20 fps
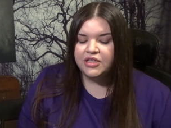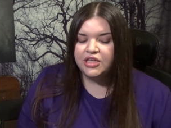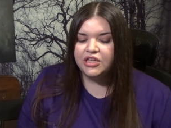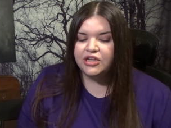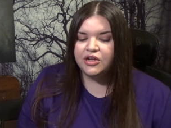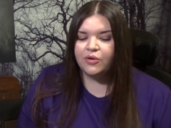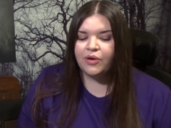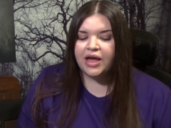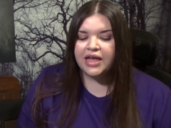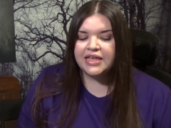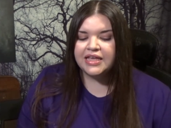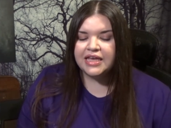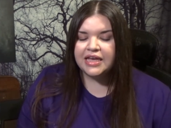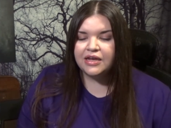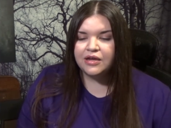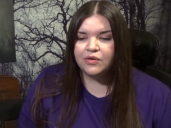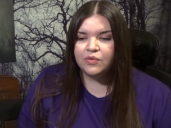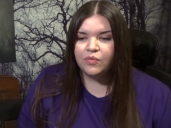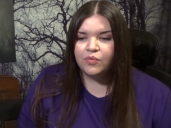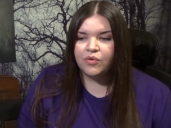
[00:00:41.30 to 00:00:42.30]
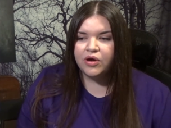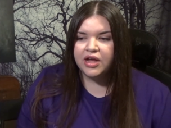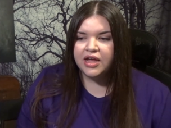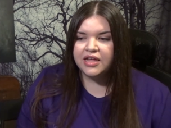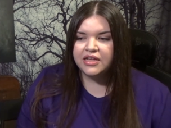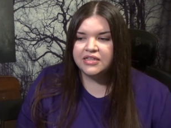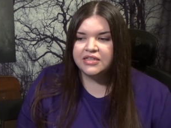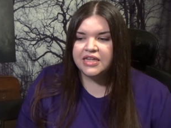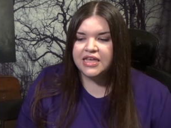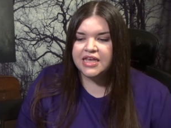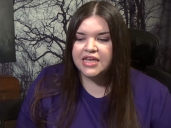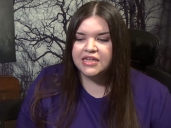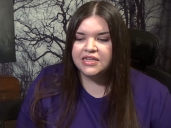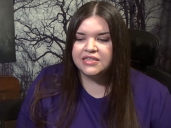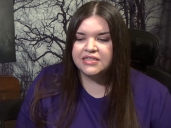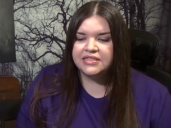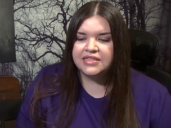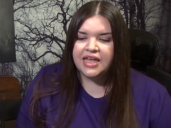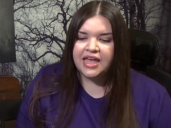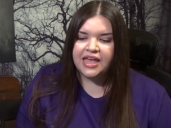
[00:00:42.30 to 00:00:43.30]
You know, I get what Negan
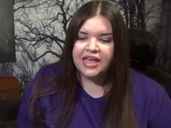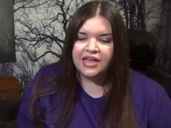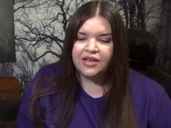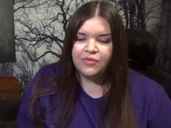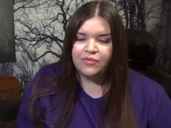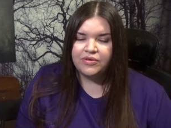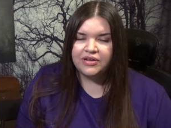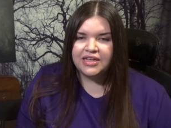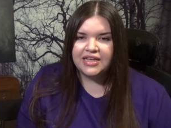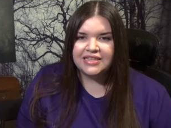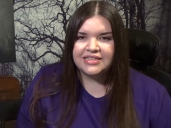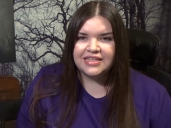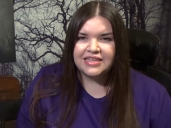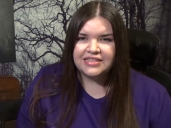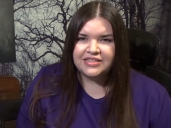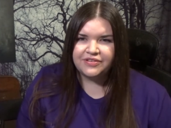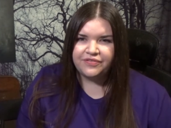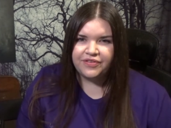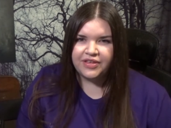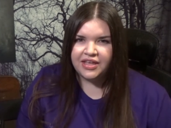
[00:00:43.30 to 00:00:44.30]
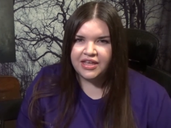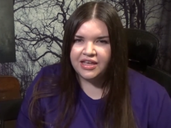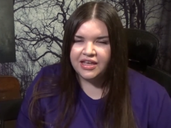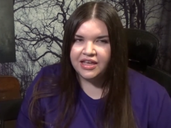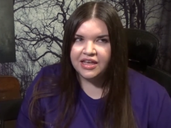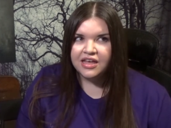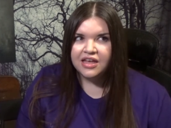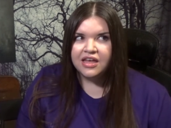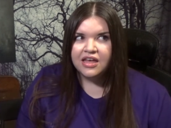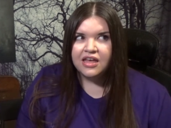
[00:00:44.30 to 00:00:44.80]
is saying when he says if he